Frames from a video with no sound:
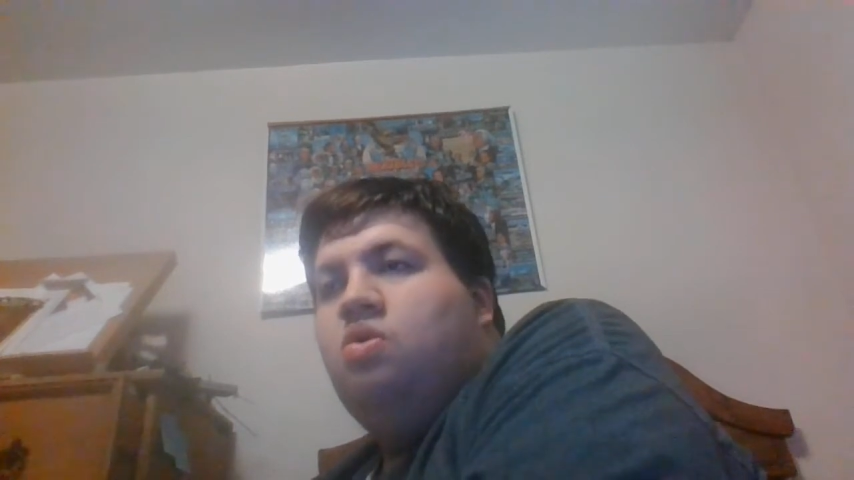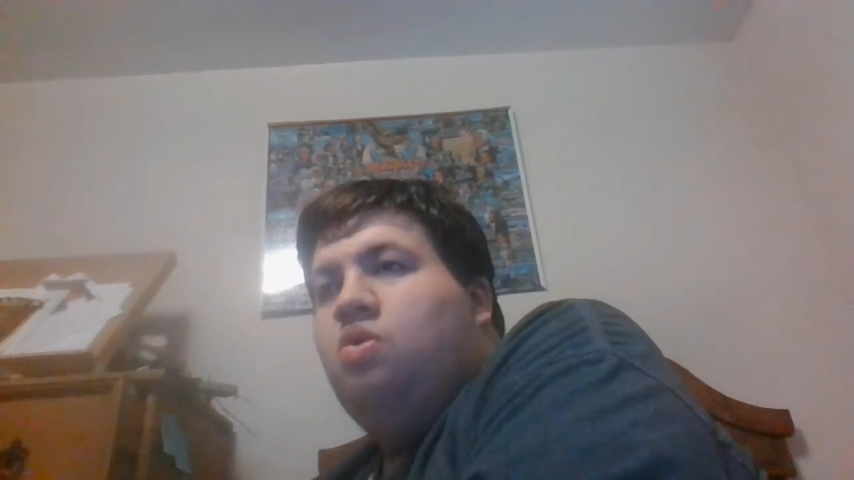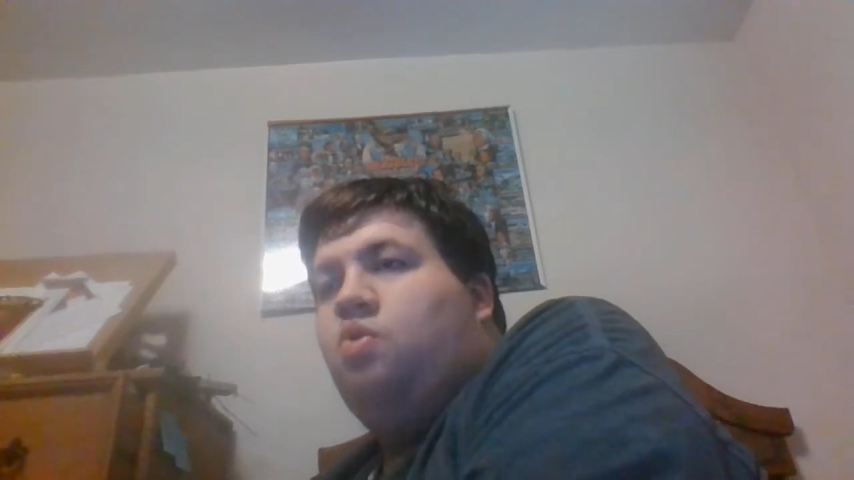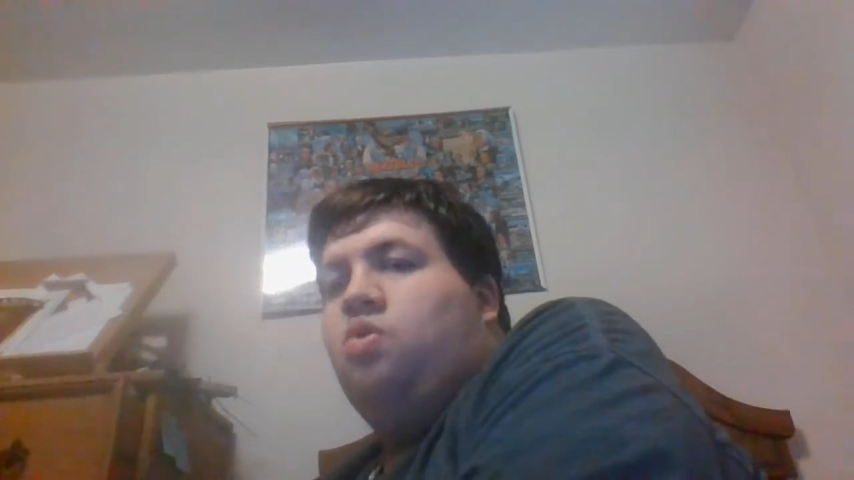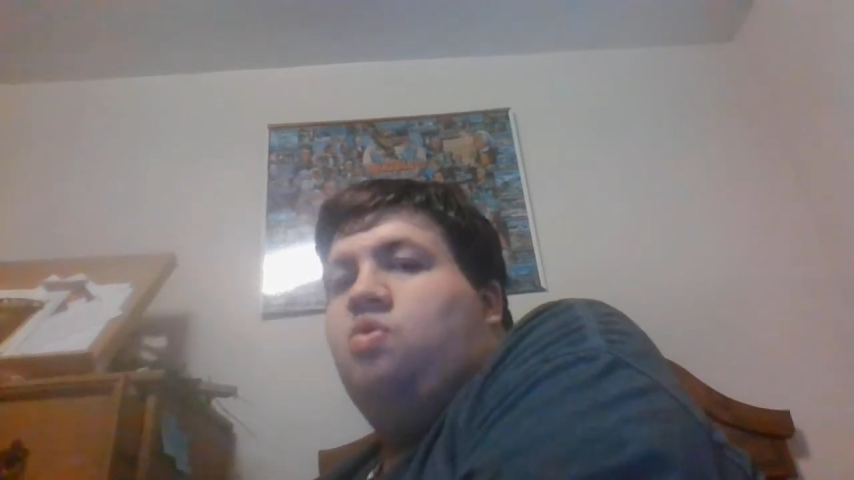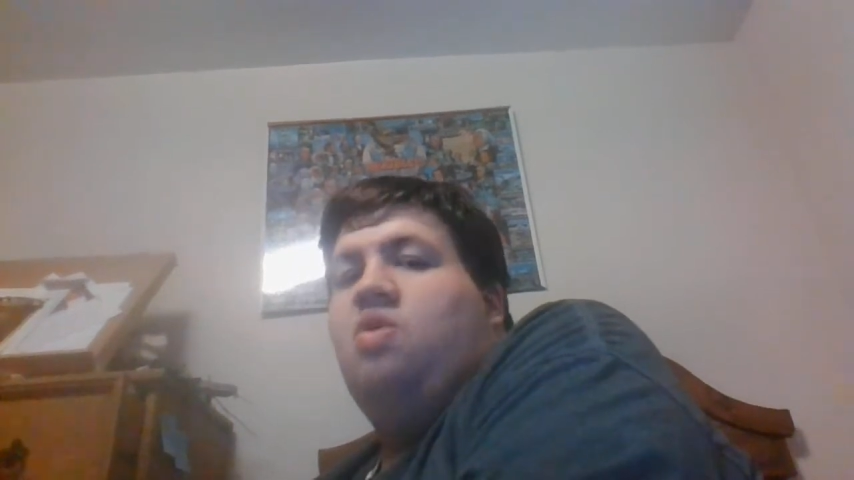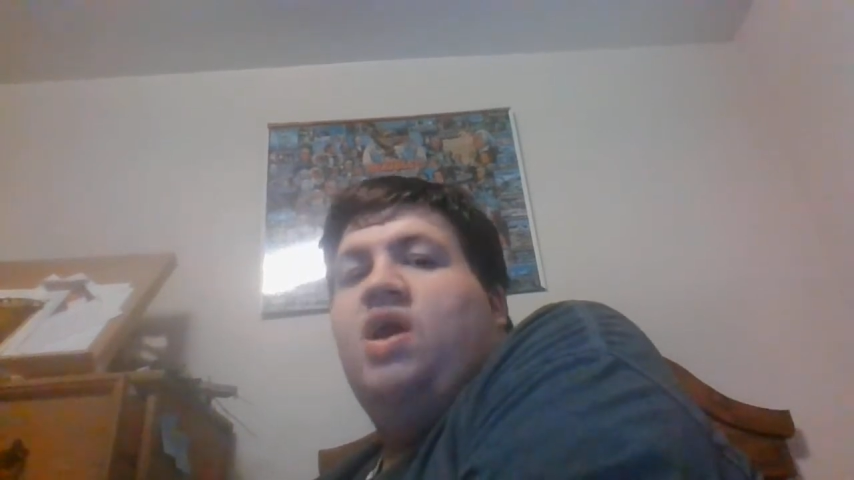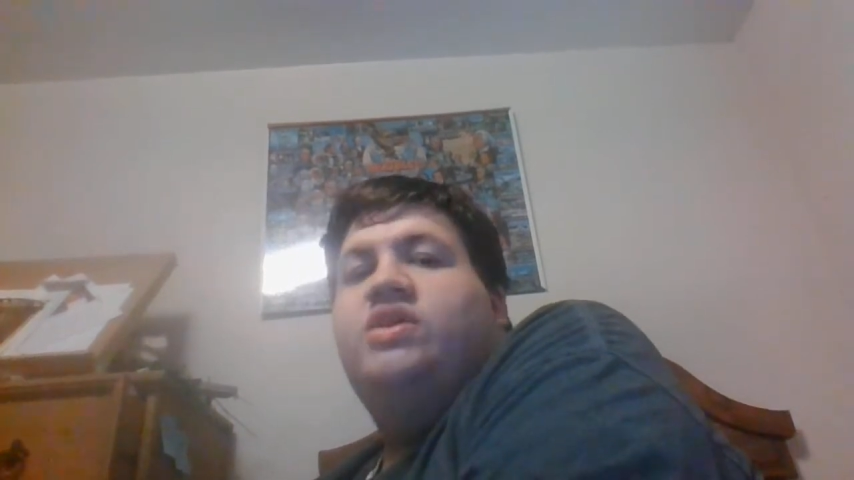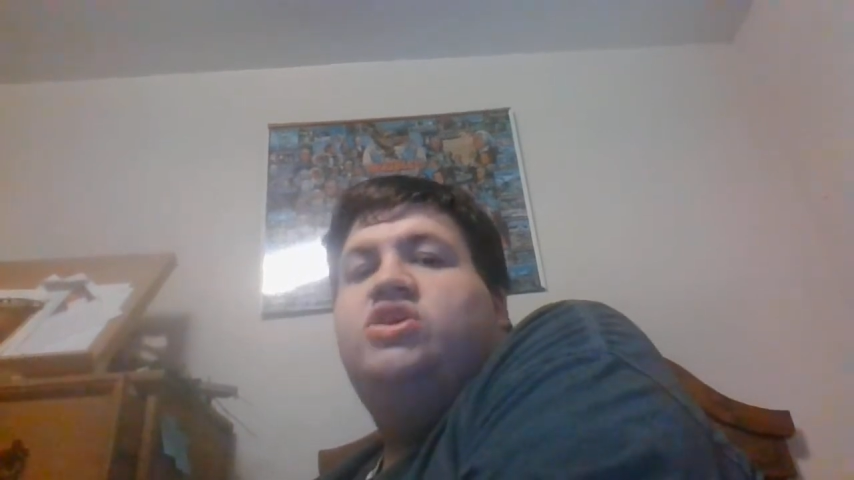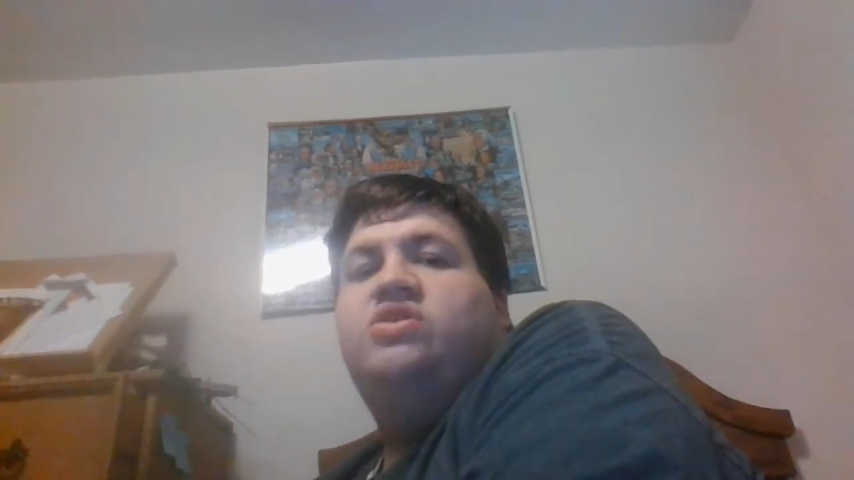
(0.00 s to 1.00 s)
who were
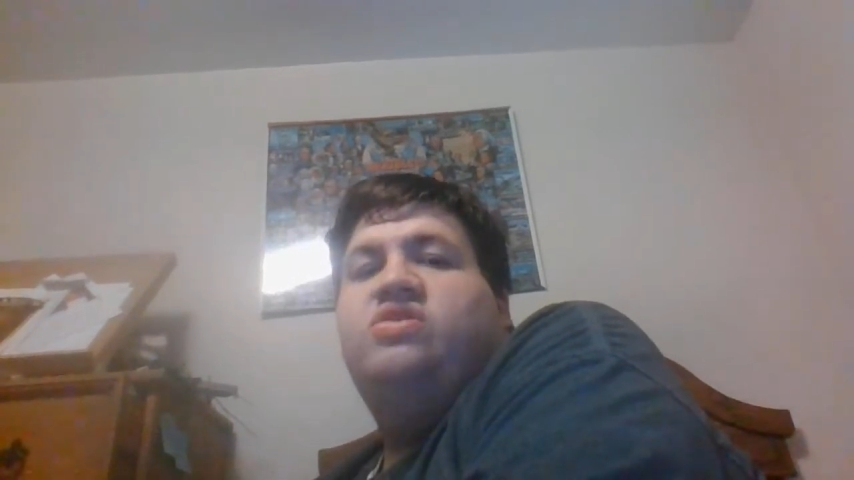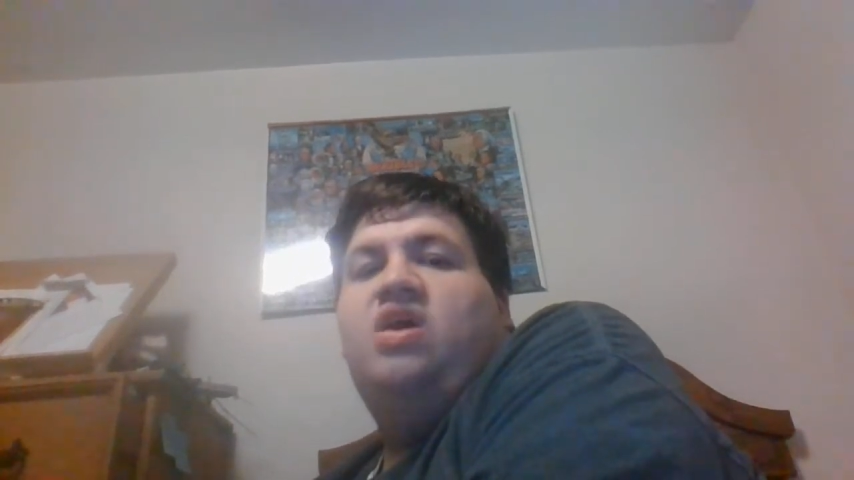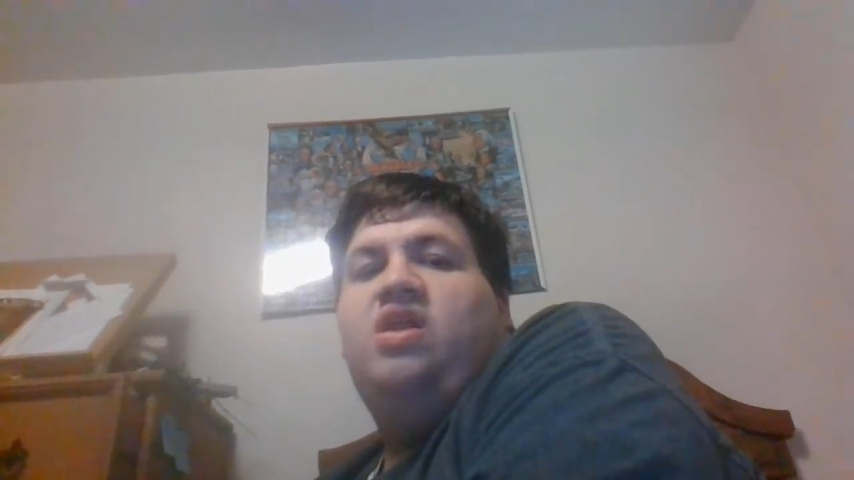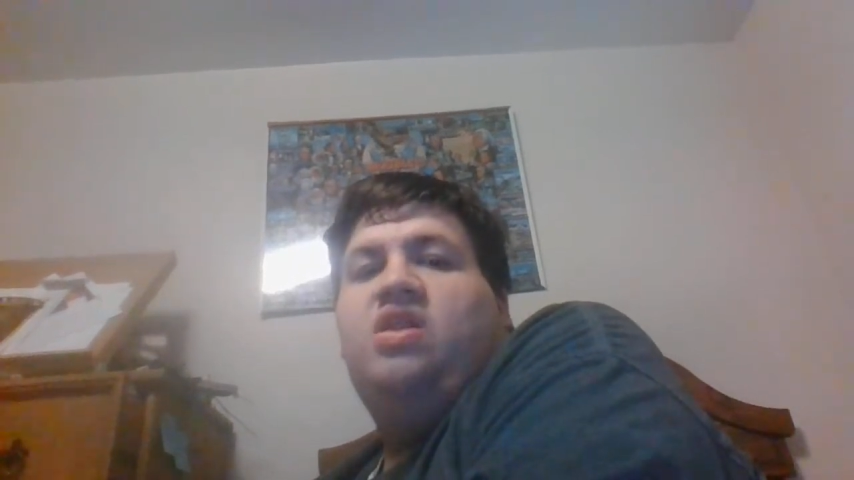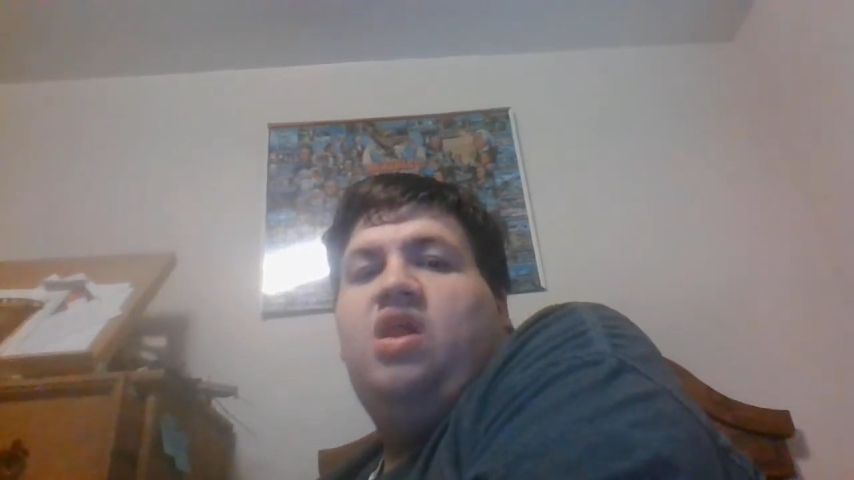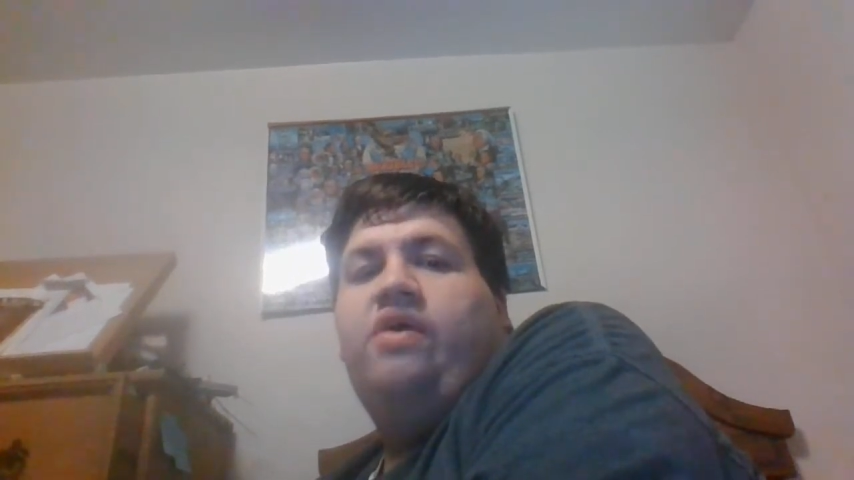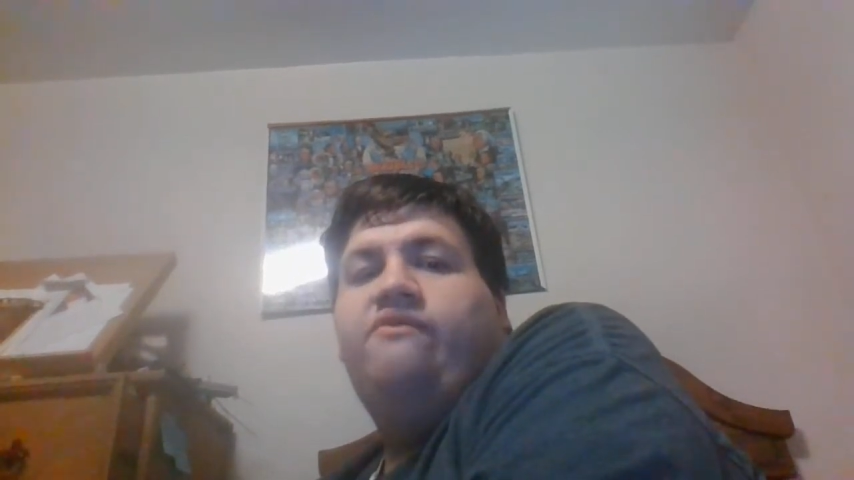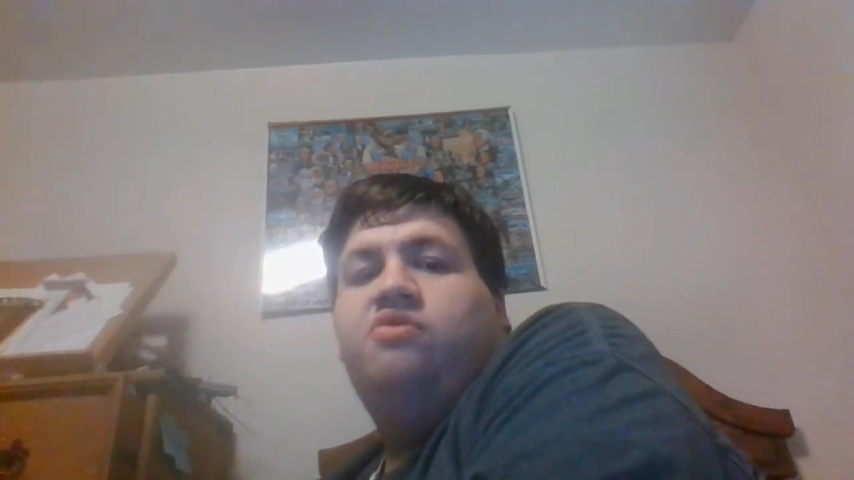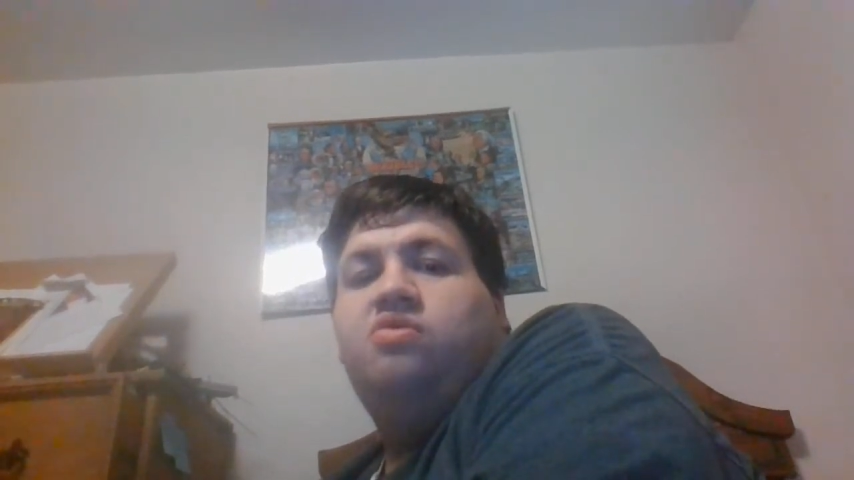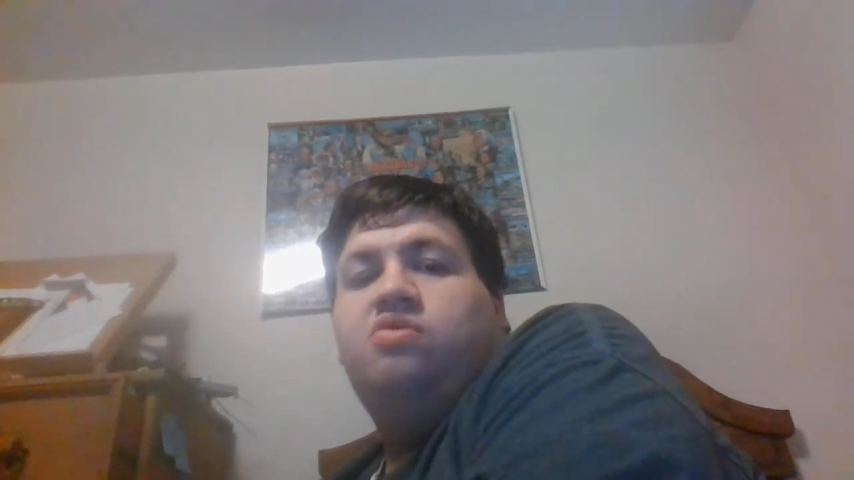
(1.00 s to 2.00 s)
righteous and
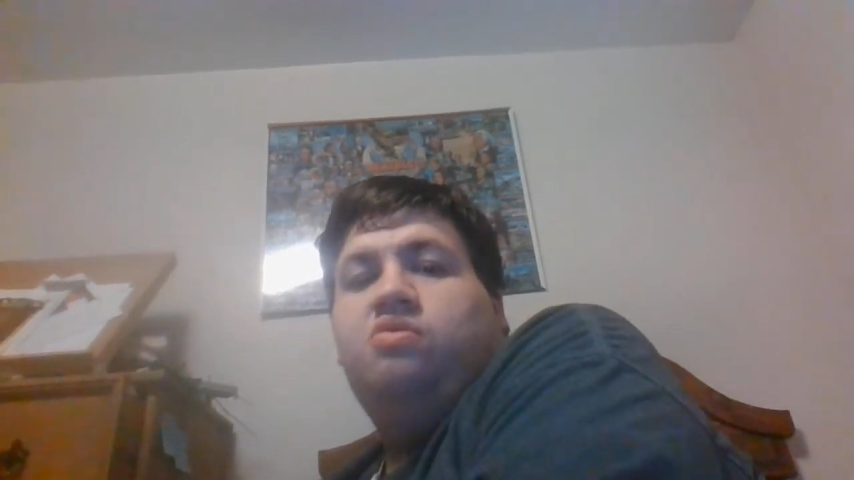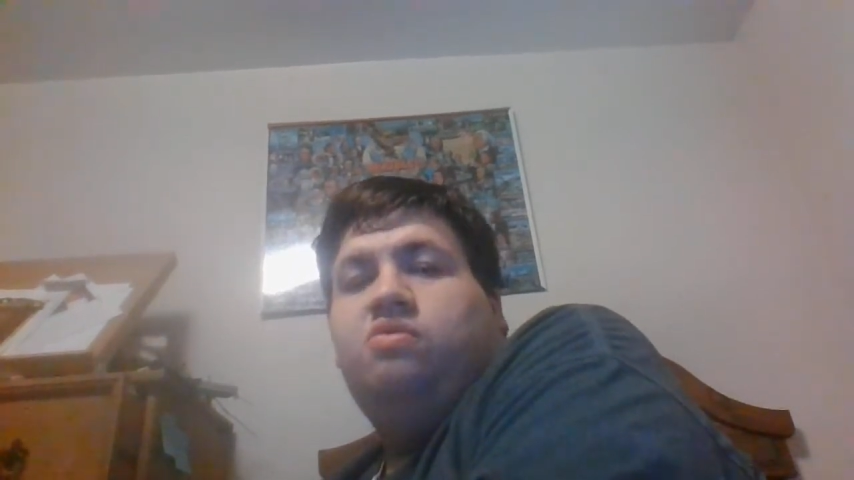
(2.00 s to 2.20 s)
never